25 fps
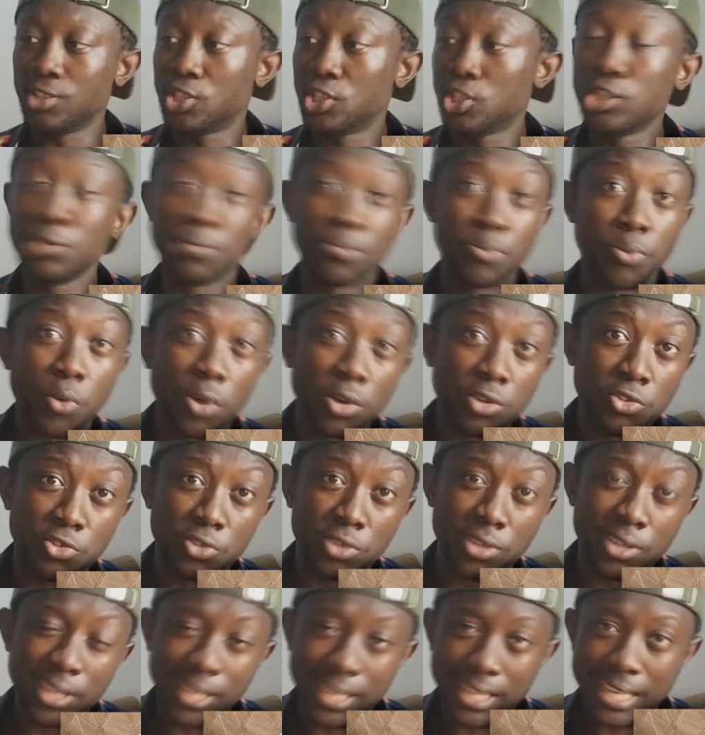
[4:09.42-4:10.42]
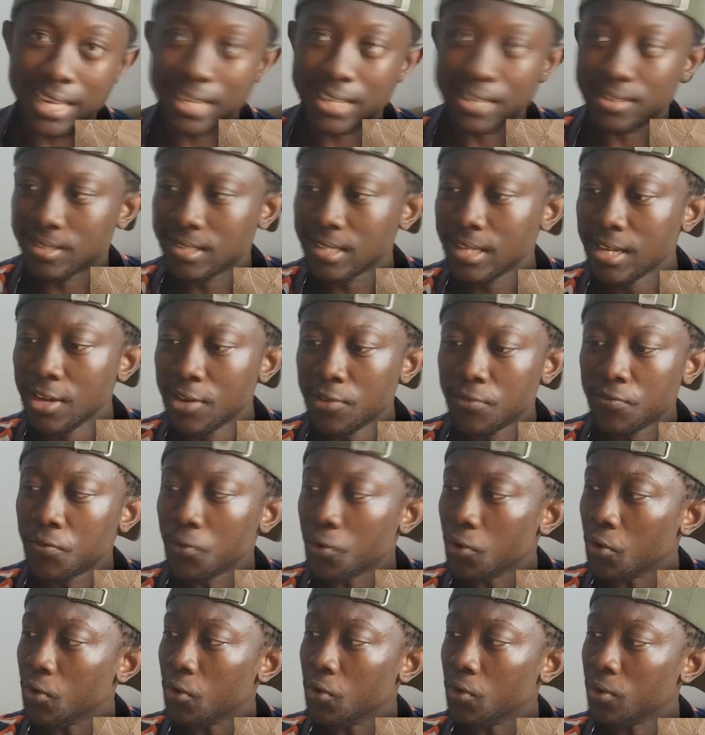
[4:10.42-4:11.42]
cheap ones you can get
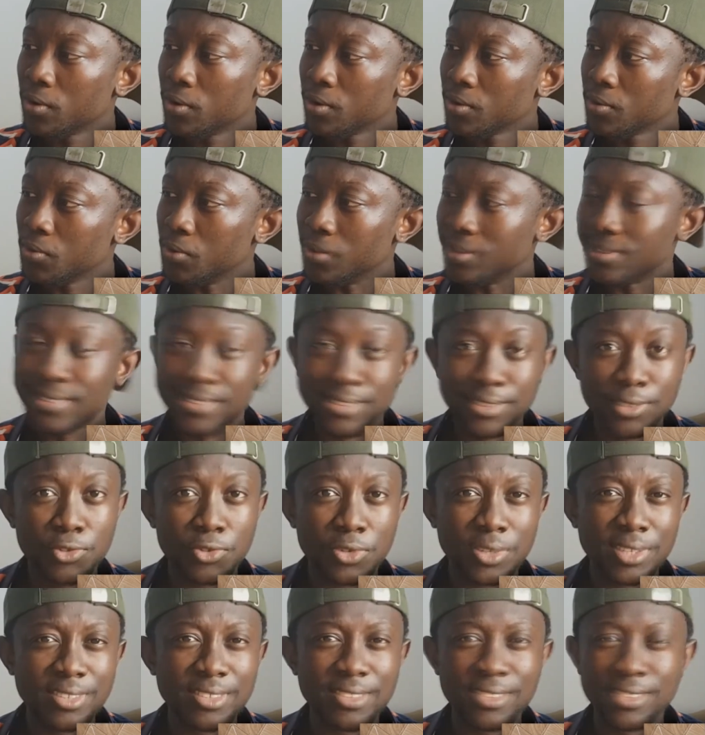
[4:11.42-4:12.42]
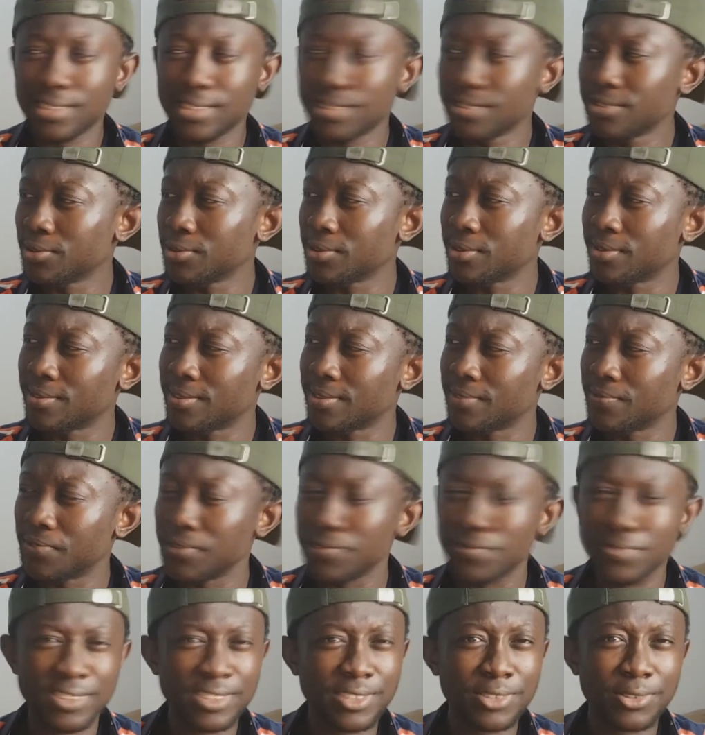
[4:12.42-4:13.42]
for, what is it, 20 cedis or
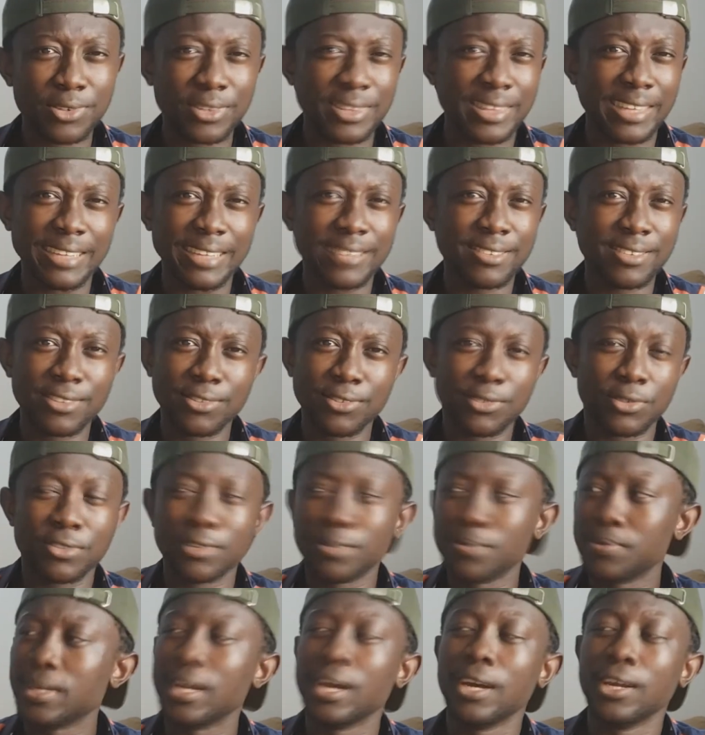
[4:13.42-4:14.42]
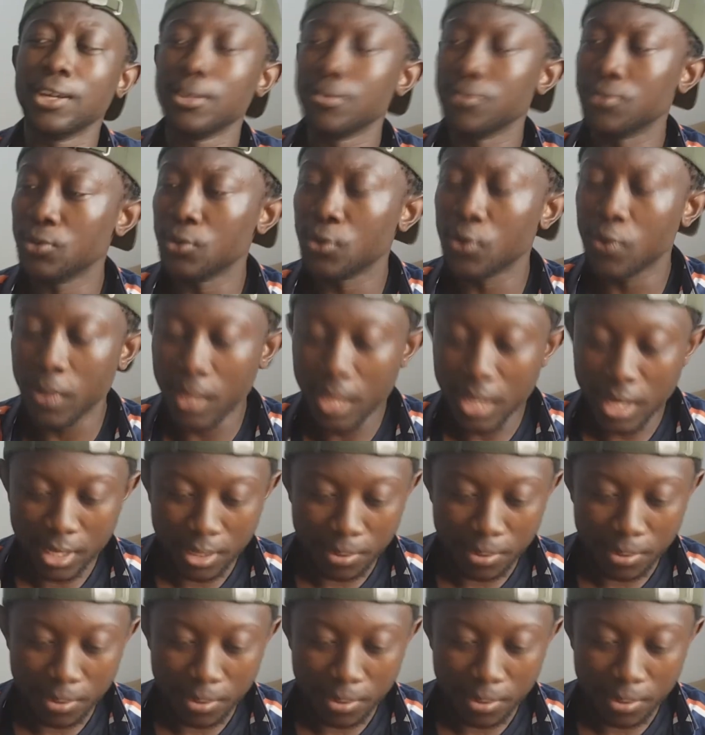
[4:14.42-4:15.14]
15 or 10 cedis or something, I don't even know.